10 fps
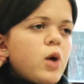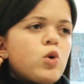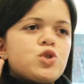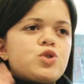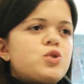It
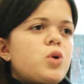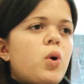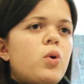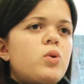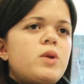was
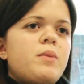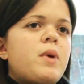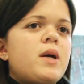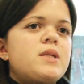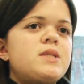totally
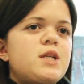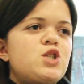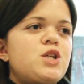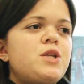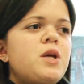my
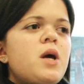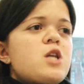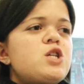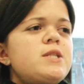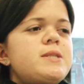decision.
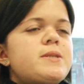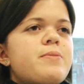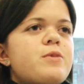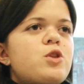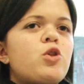Just
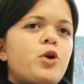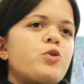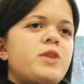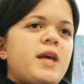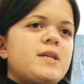the
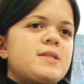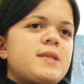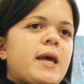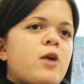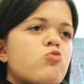little things
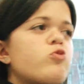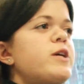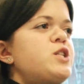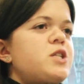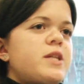like
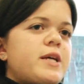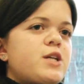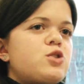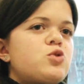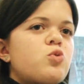reaching
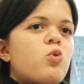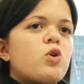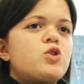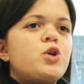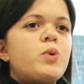this
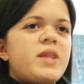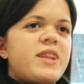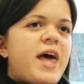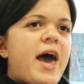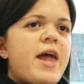or doing
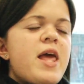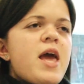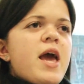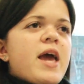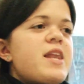that.
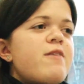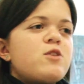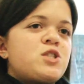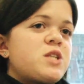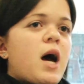It
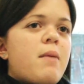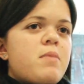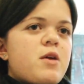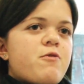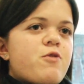never stopped
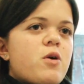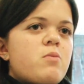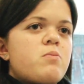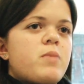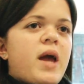me
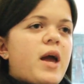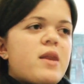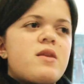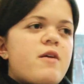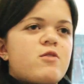from, my
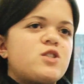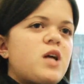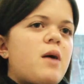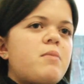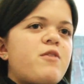height never
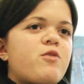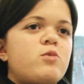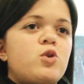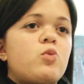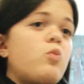stopped me from
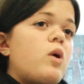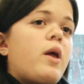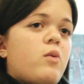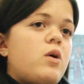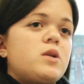doing what
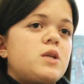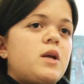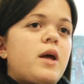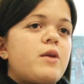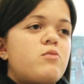I
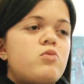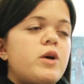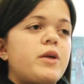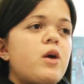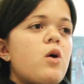wanted. I
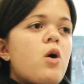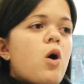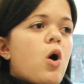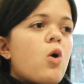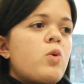really
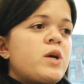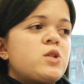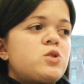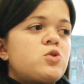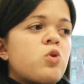
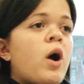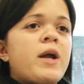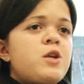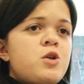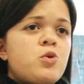always
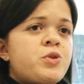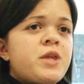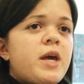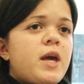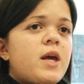tried new
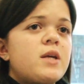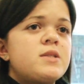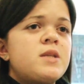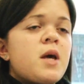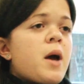
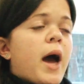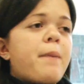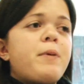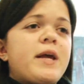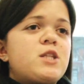things. I
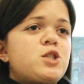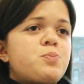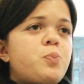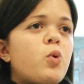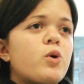played
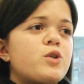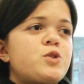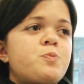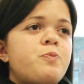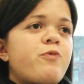
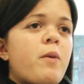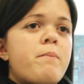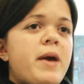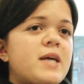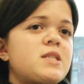sports
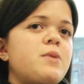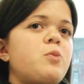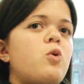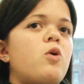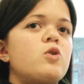from
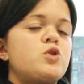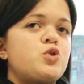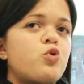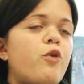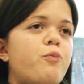basketball to
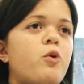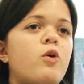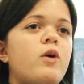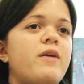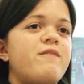
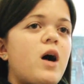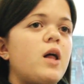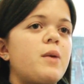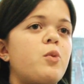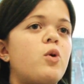softball and
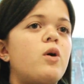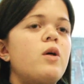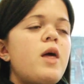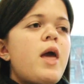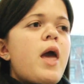
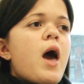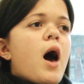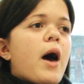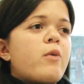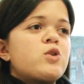volleyball.
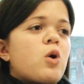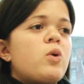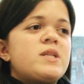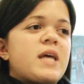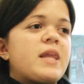I was
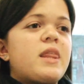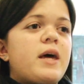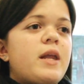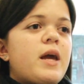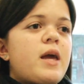always
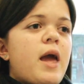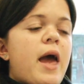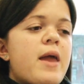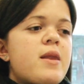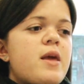athletic,
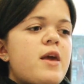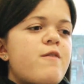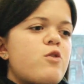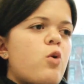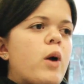and
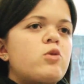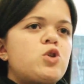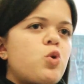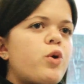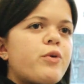even though I was
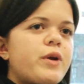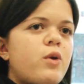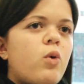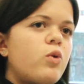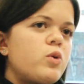shorter in
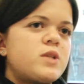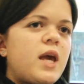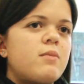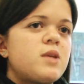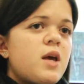all those
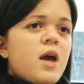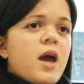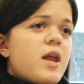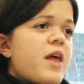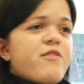games,
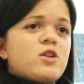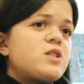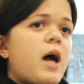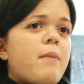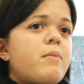it never
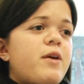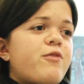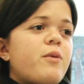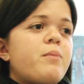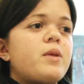stopped me
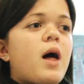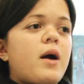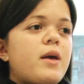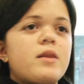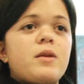from
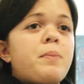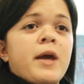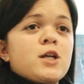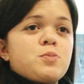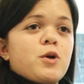blocking the
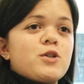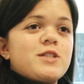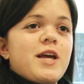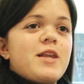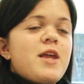biggest
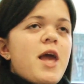person.